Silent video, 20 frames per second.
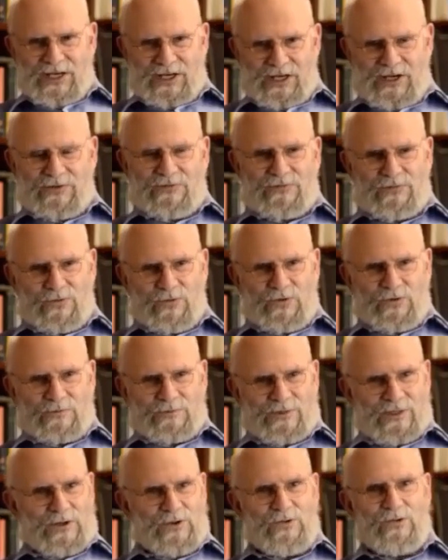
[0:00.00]
had
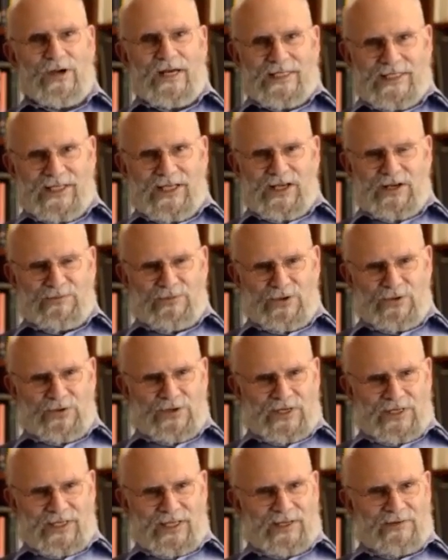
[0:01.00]
formed, a
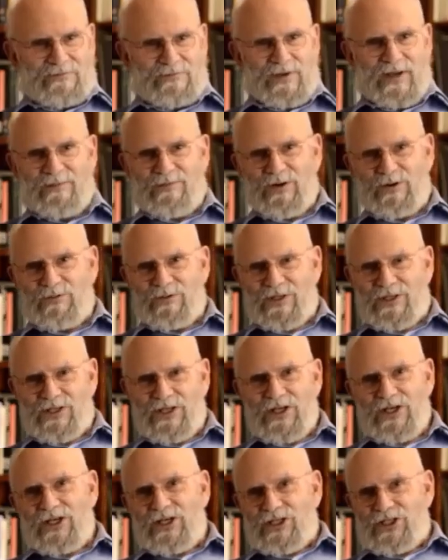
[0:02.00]
quasi-community of people with
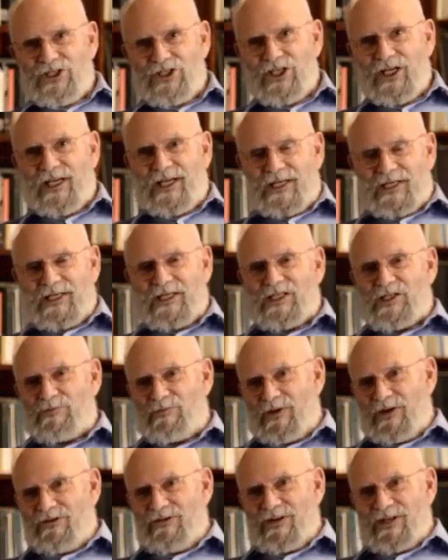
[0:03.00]
shared
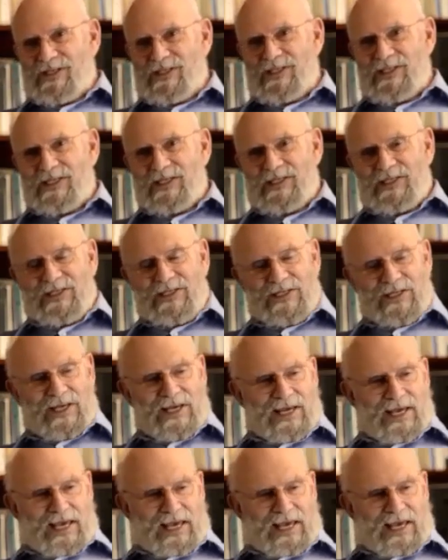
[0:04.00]
experiences